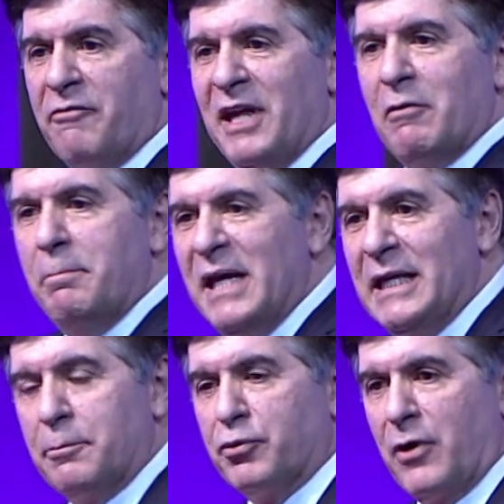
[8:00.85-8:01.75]
their
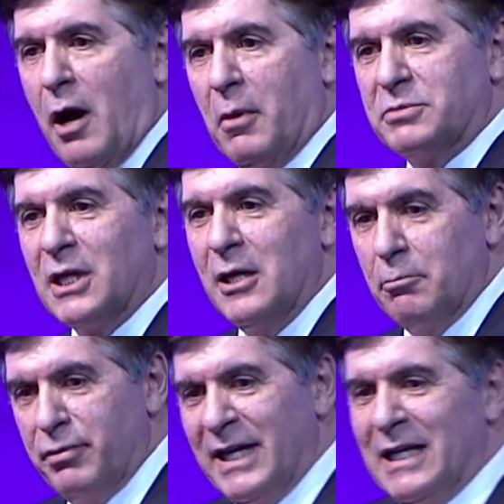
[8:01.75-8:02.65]
immediate problems,
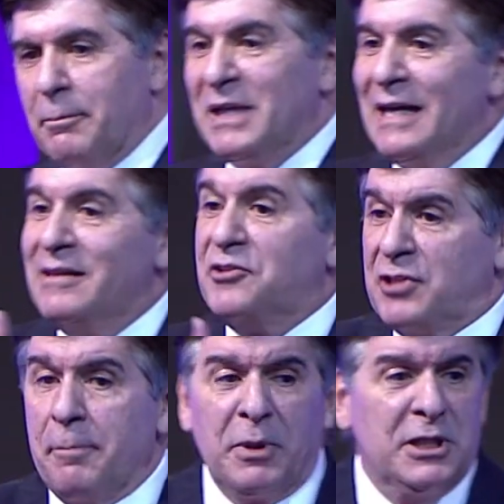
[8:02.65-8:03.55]
bringing them the
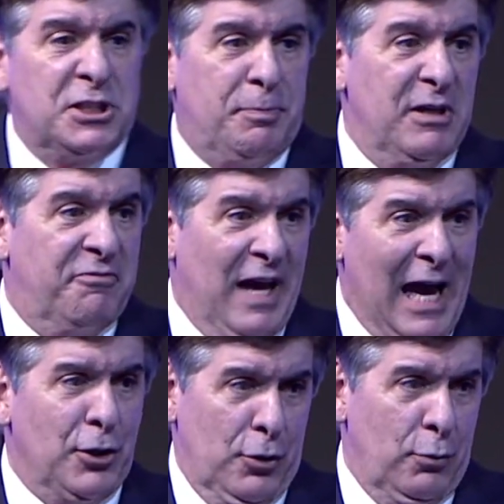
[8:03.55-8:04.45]
tip of the spear
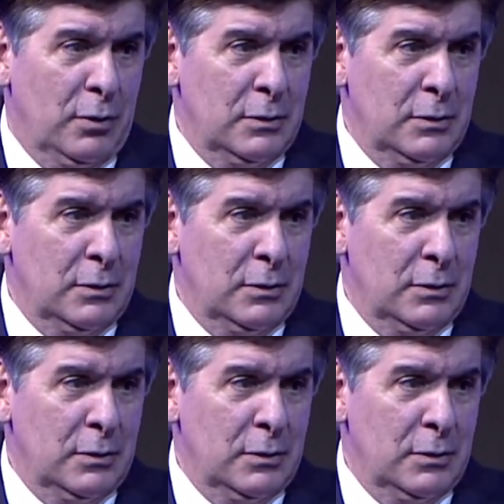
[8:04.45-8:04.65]
value,